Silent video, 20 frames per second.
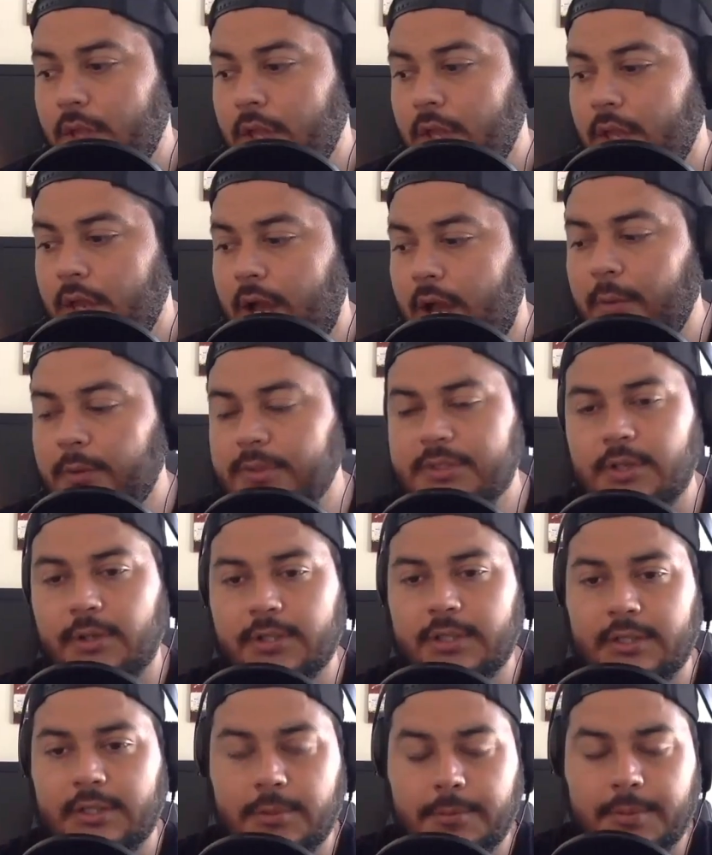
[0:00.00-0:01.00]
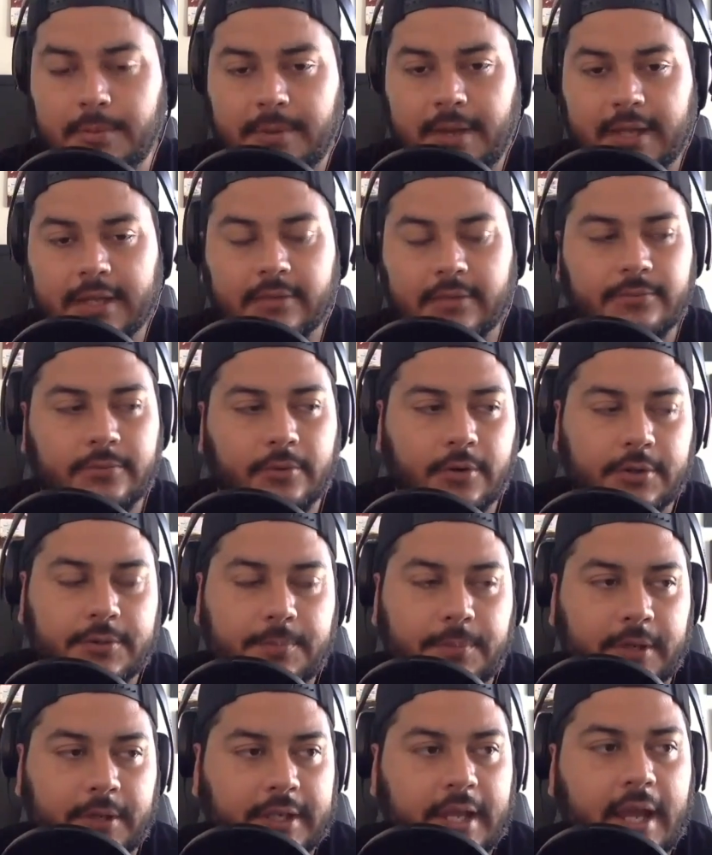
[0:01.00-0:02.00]
I was going a little bit back and forth,
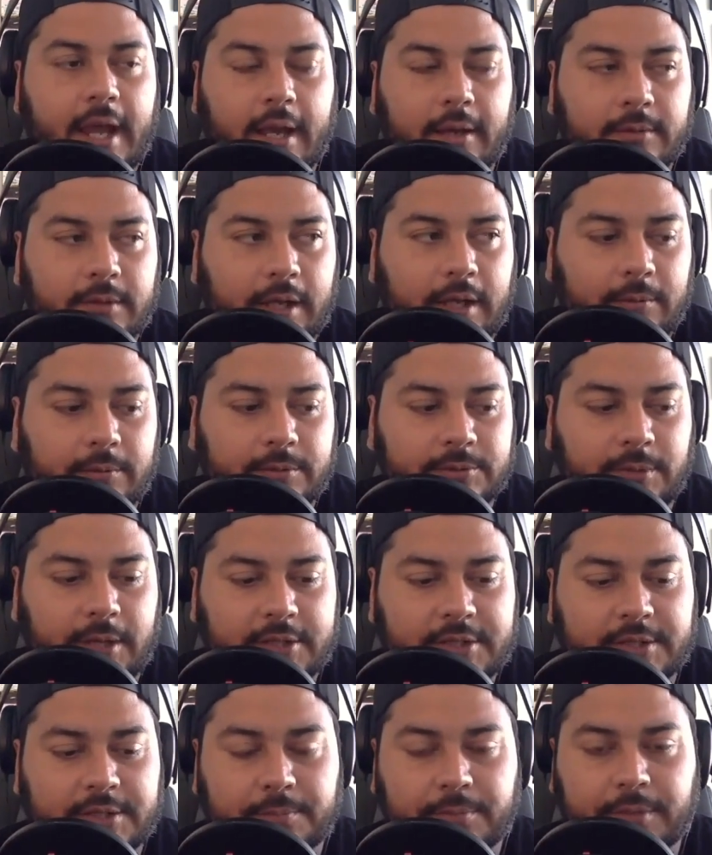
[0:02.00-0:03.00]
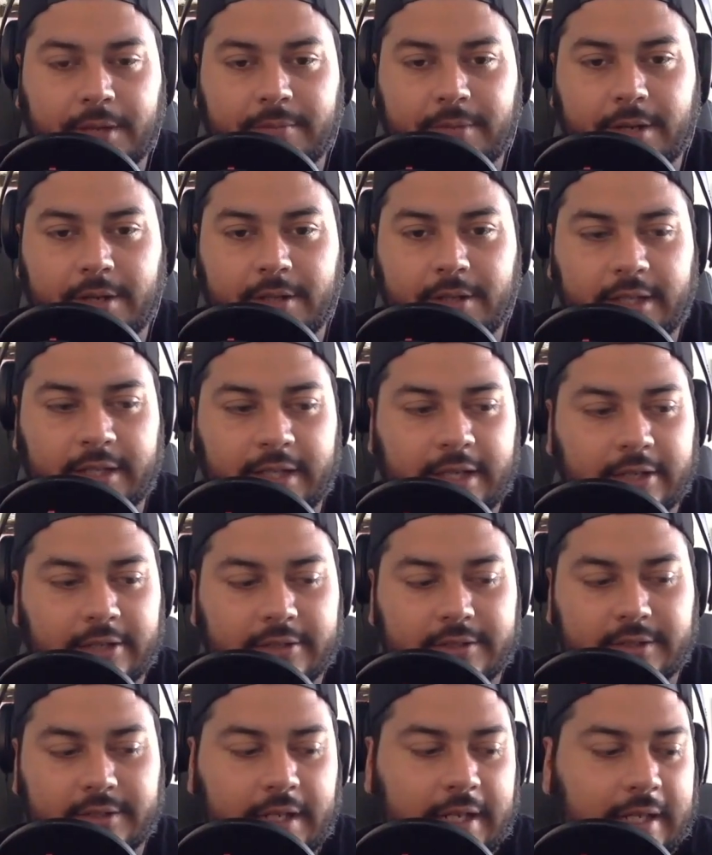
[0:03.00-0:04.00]
but yeah, I, I was watching primarily
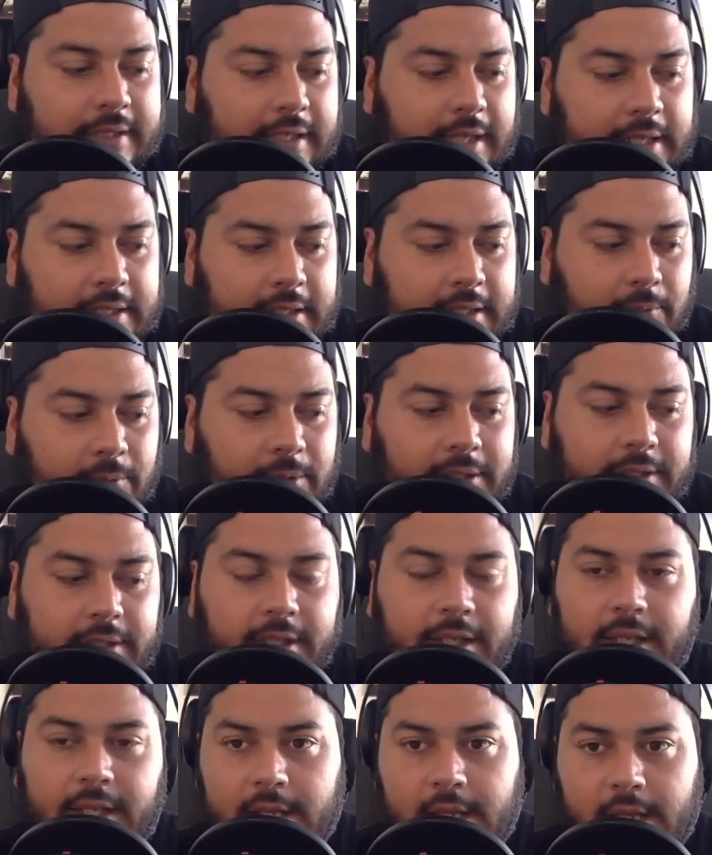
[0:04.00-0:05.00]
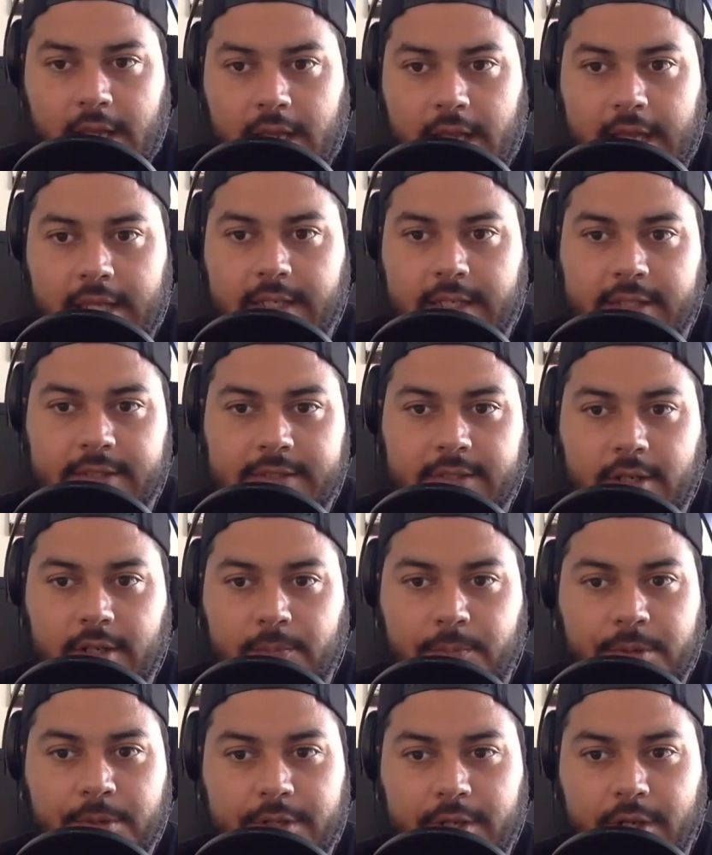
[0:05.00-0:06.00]
Lakers, and then at the end I went and I saw
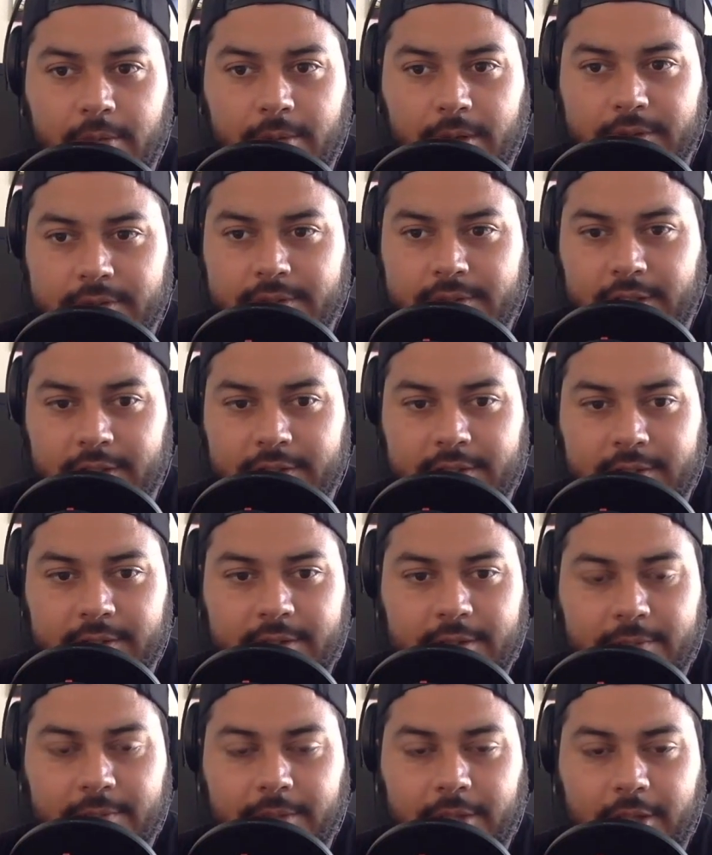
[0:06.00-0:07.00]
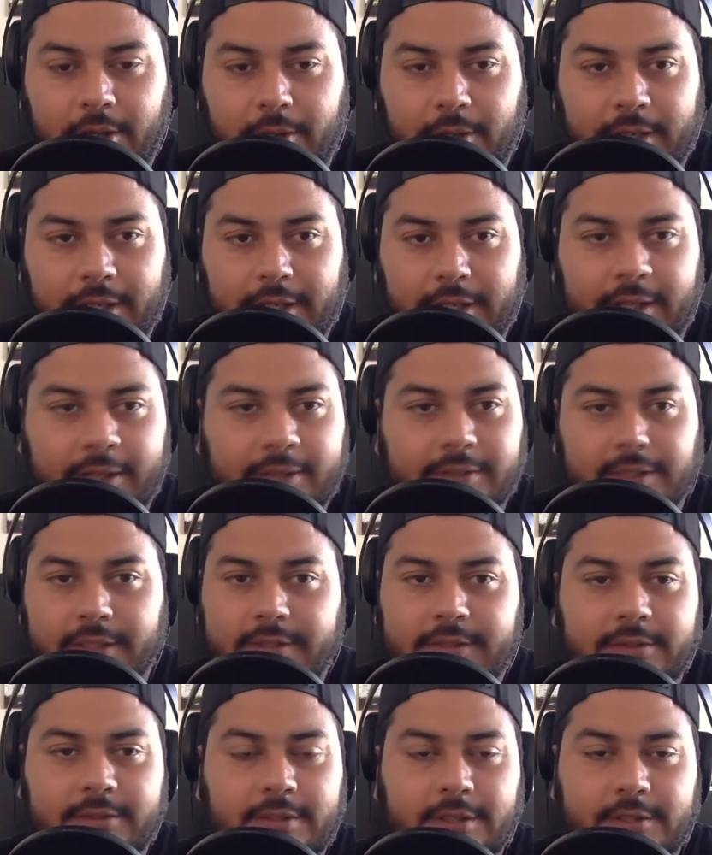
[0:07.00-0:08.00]
Perdomo start the, the blowing, and I was like,
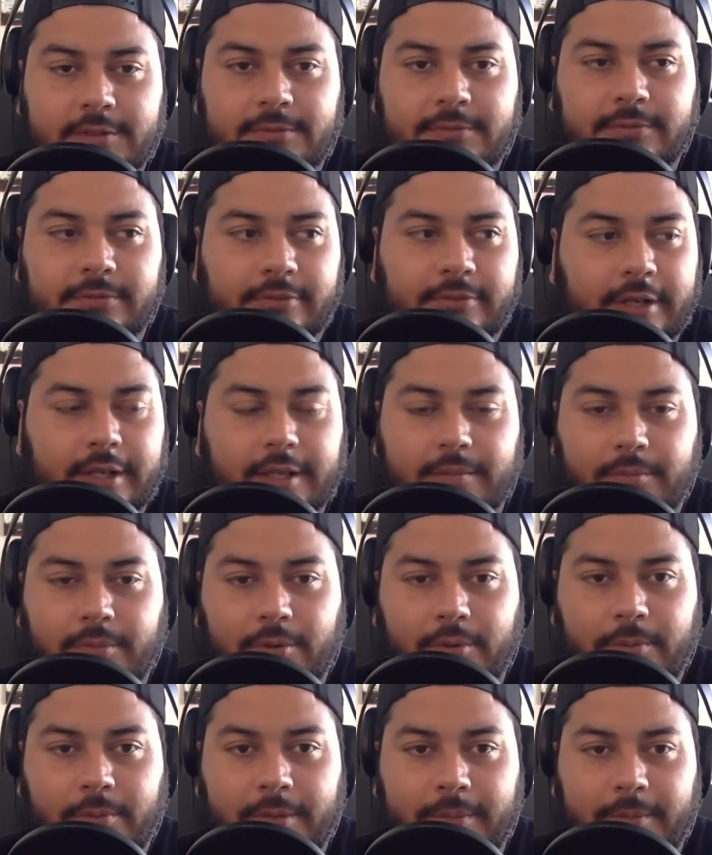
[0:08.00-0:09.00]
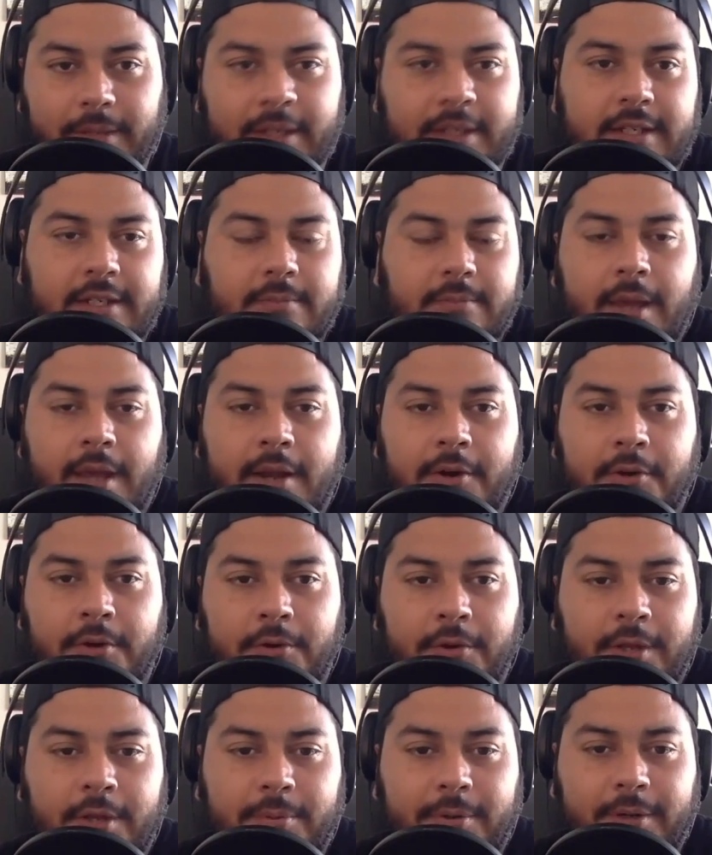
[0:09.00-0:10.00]
dude, this freaking bullpen, man. It didn't matter
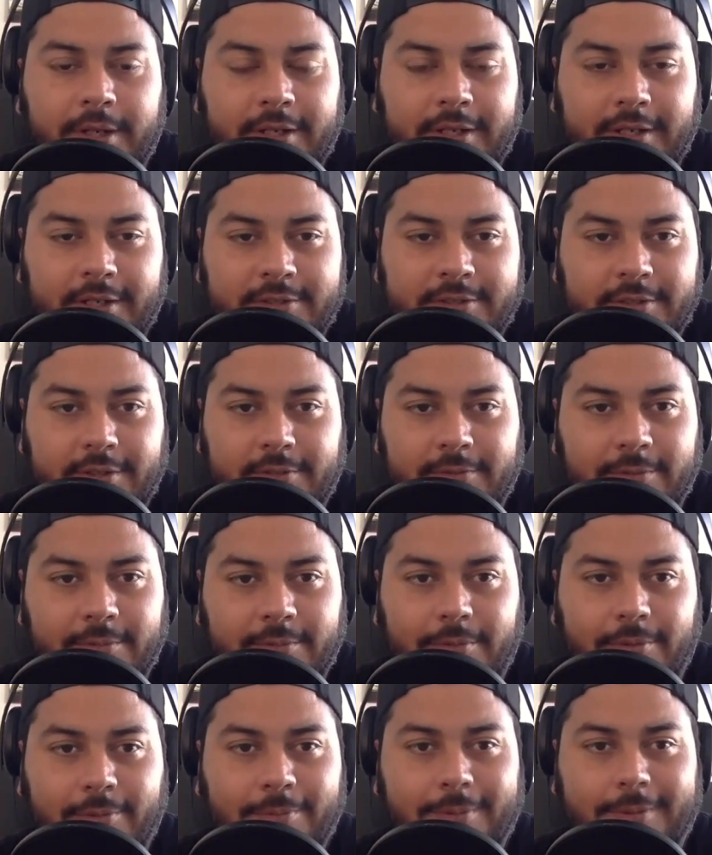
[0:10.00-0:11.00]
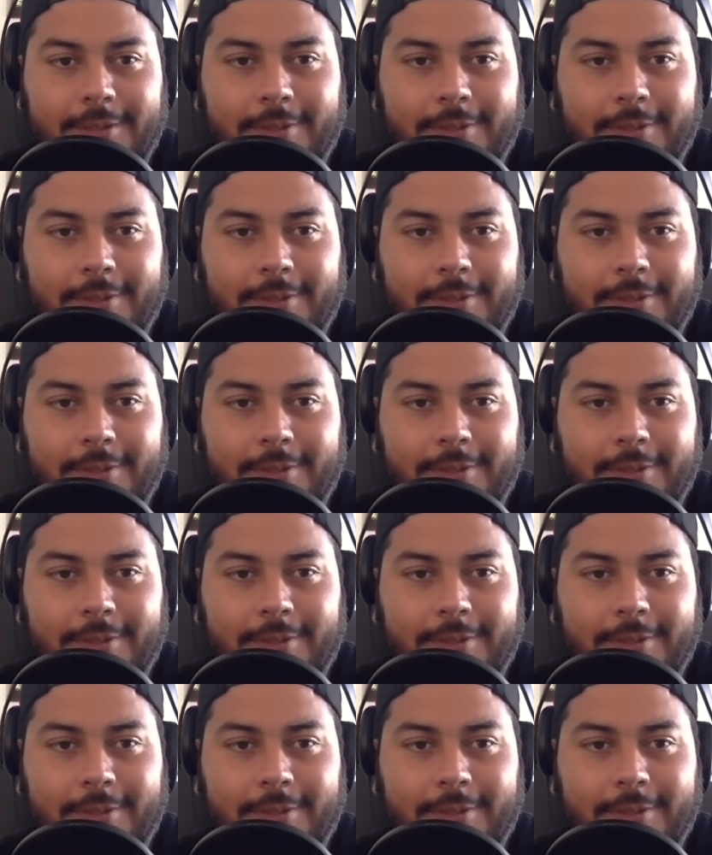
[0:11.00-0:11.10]
who he put in yesterday from the bullpen. They